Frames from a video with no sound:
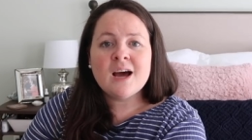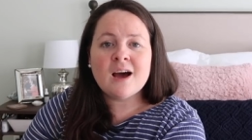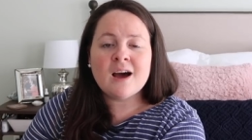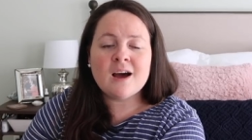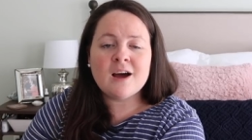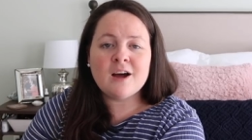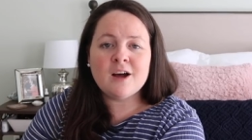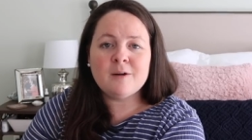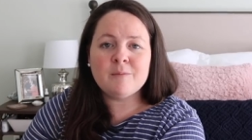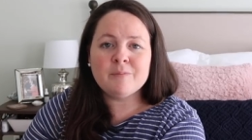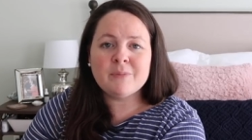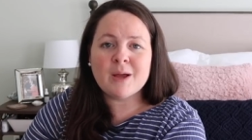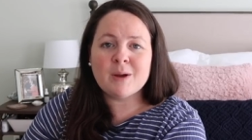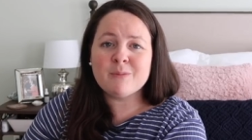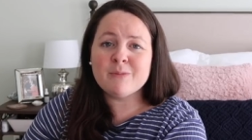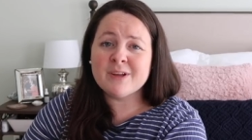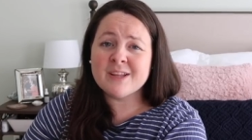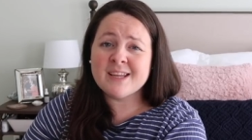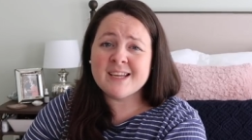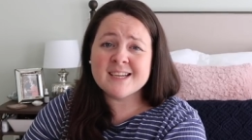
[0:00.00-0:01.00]
Um,
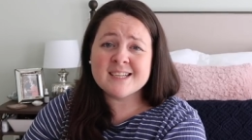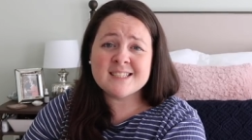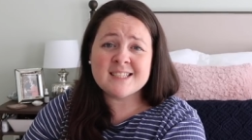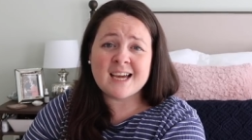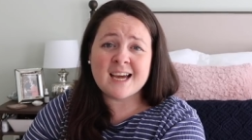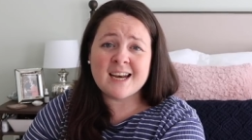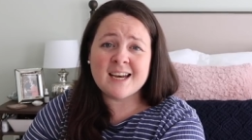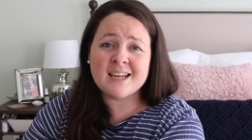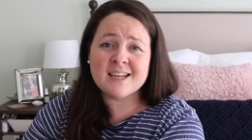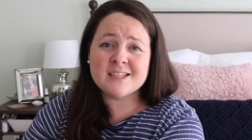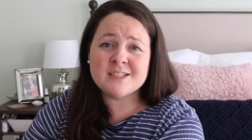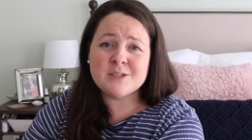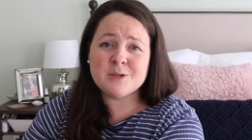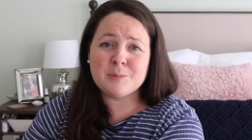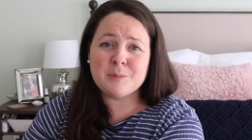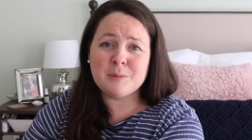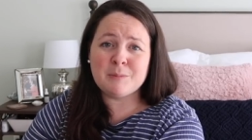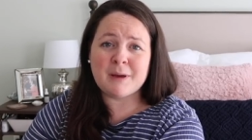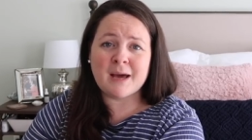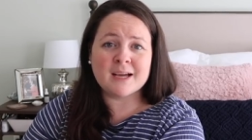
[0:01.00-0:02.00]
I'm really excited
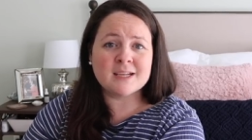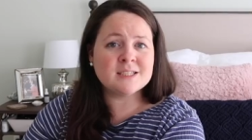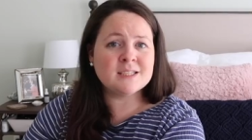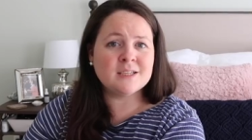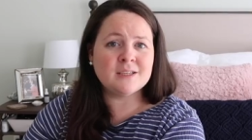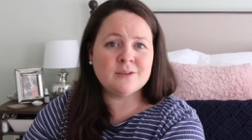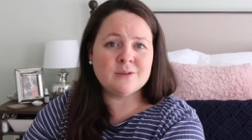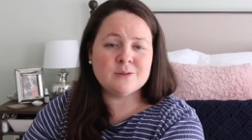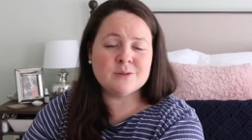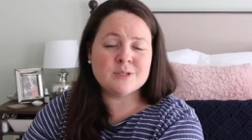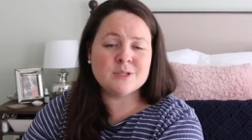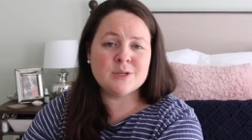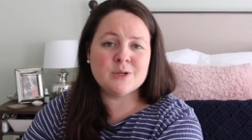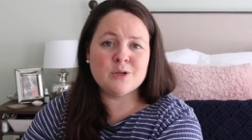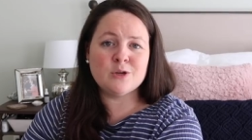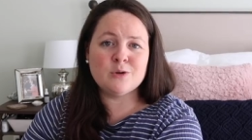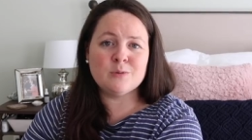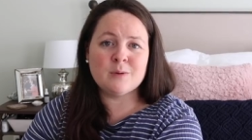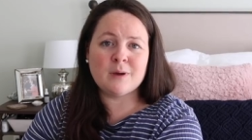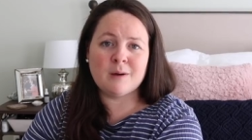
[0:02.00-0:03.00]
to be back to
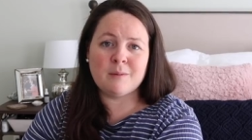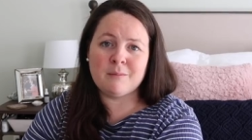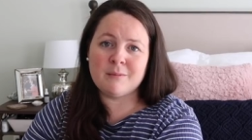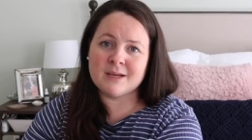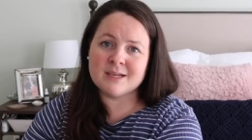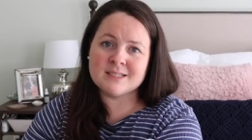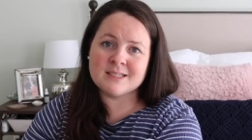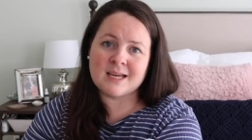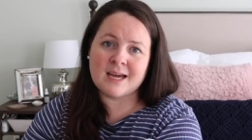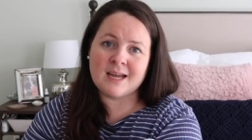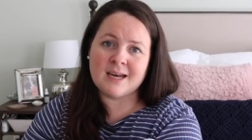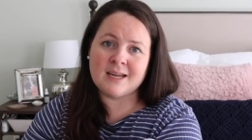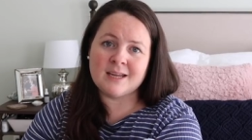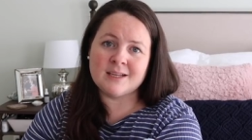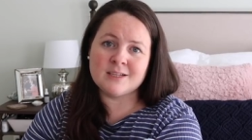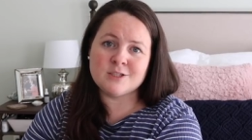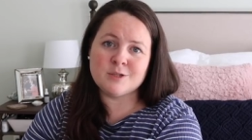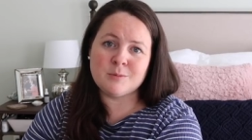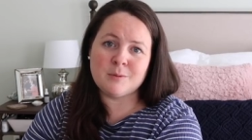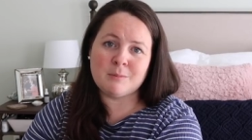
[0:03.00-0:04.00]
YouTube. I'm
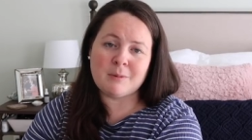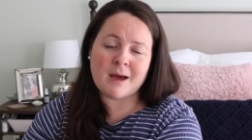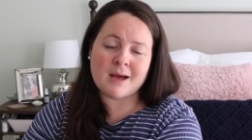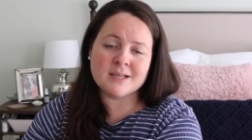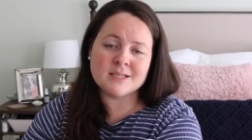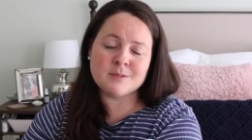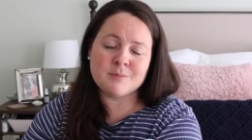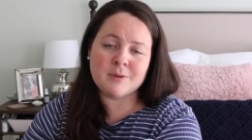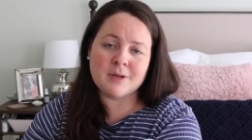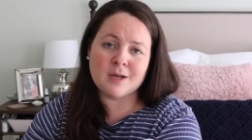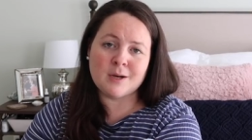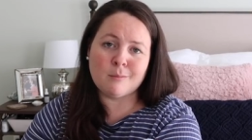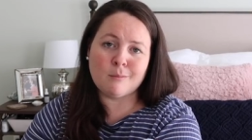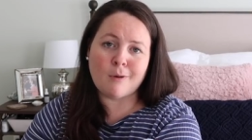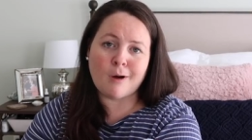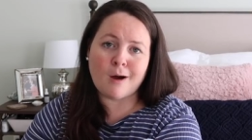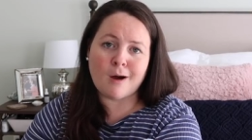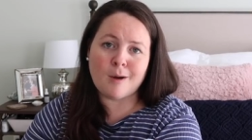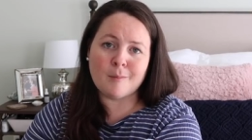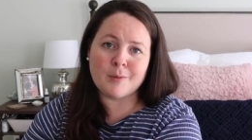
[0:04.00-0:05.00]
excited to be back to being a
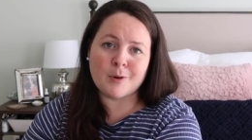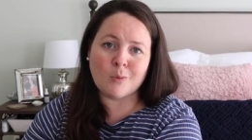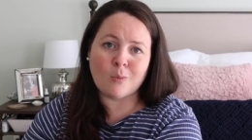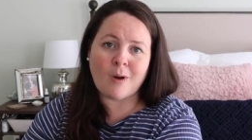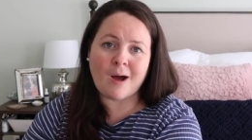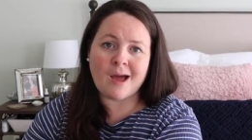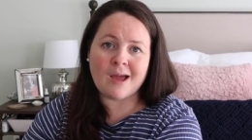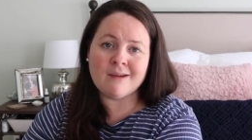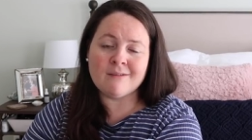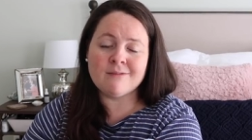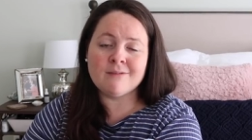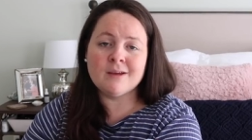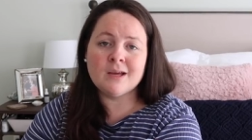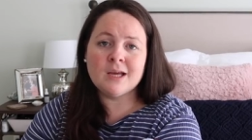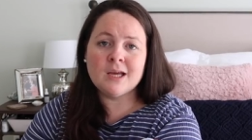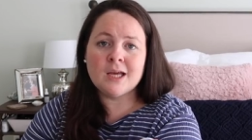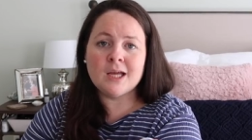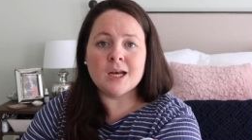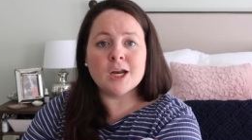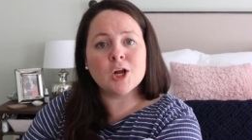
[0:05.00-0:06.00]
mom and a wife
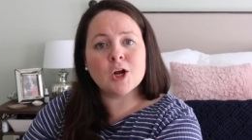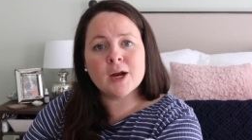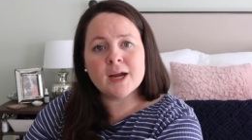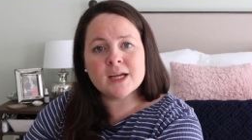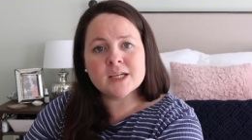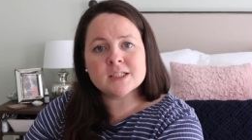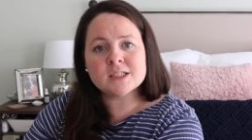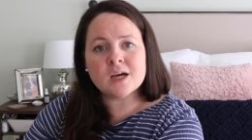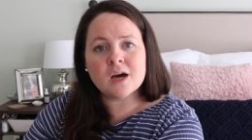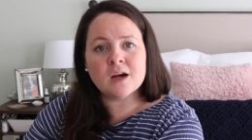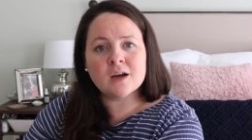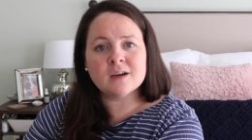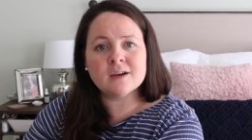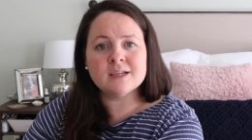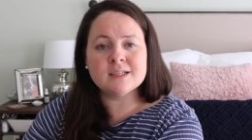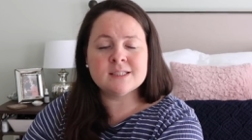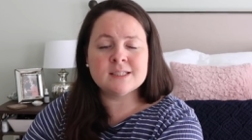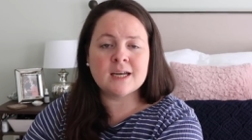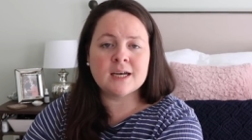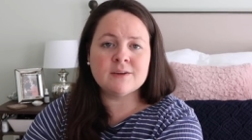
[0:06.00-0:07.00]
and a granddaughter
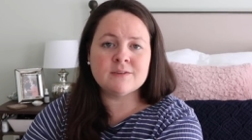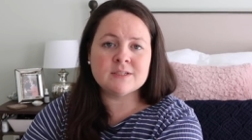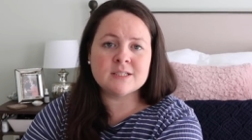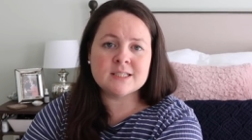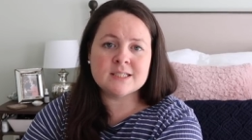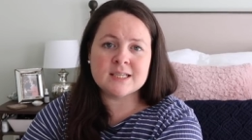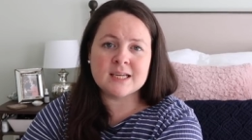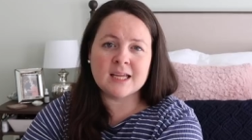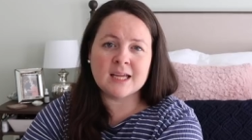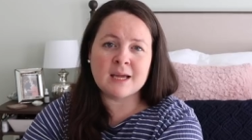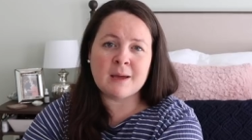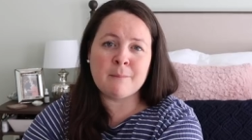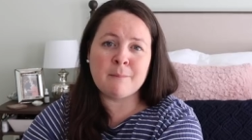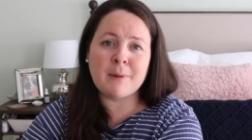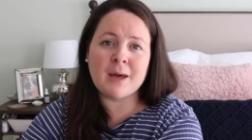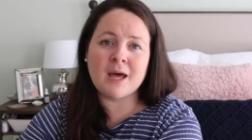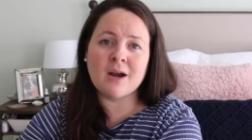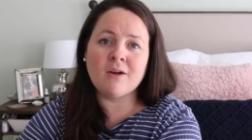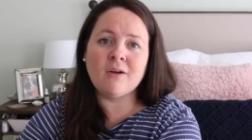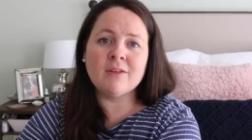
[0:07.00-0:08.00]
instead of just sitting in
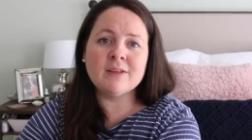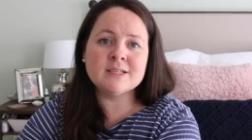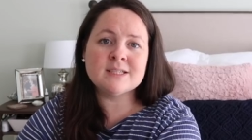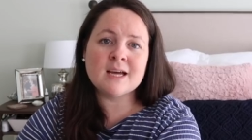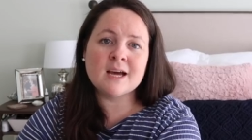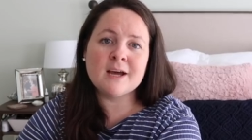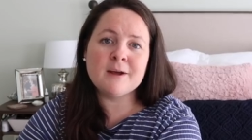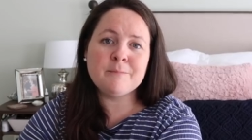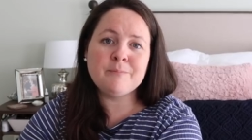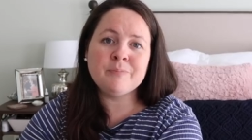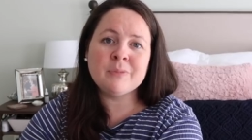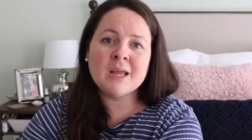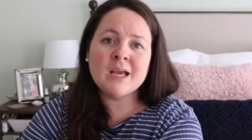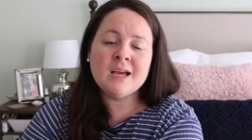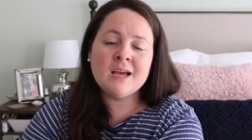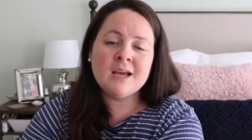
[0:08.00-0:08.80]
bed all the time.